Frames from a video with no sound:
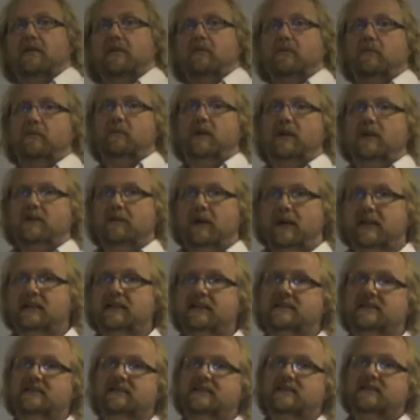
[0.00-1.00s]
When you add
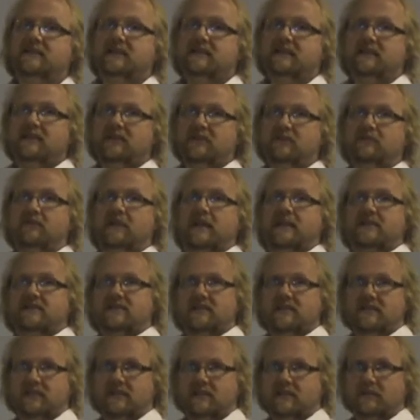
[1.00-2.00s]
it, you get
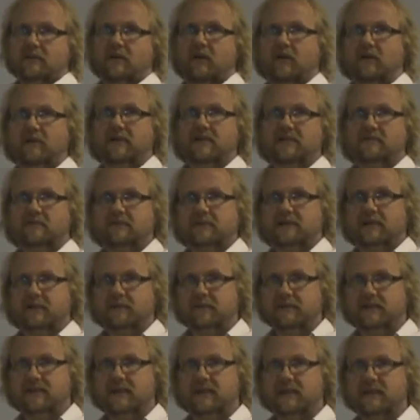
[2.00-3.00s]
an orange
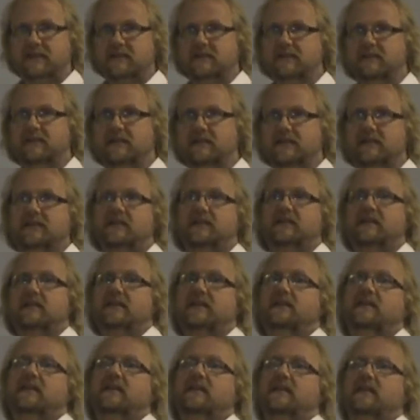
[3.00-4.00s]
precipitate.
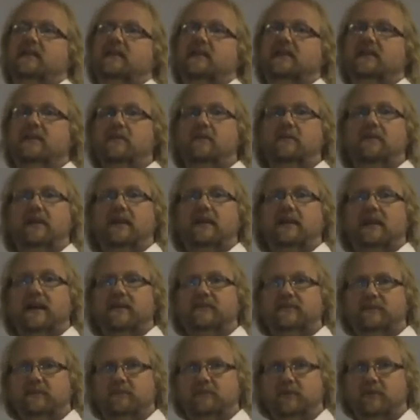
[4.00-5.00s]
You then
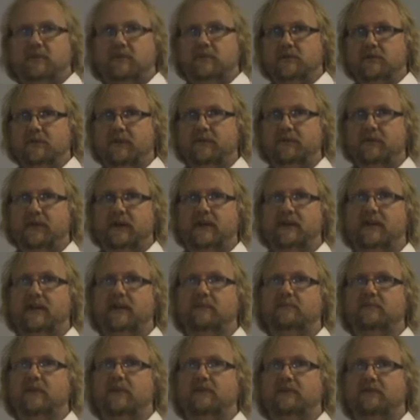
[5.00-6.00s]
have to purify
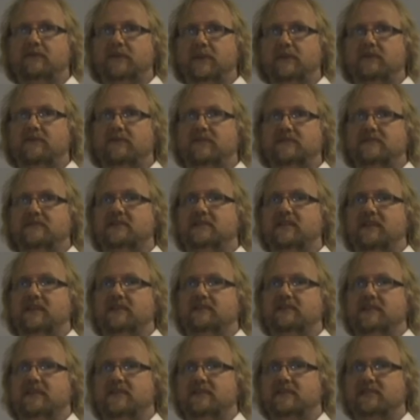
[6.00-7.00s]
that by
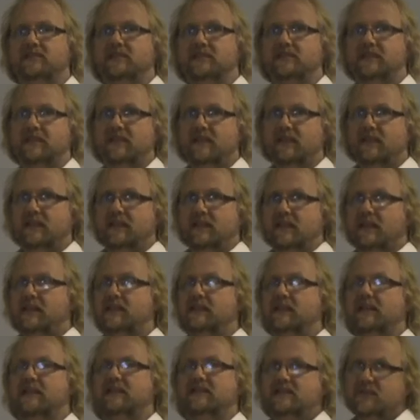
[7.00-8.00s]
recrystallization. And
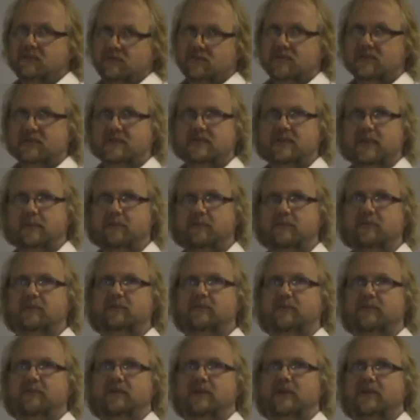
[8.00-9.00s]
again, don't just say
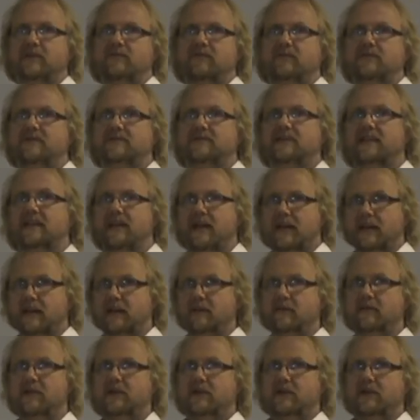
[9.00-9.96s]
purify, you've got to say how.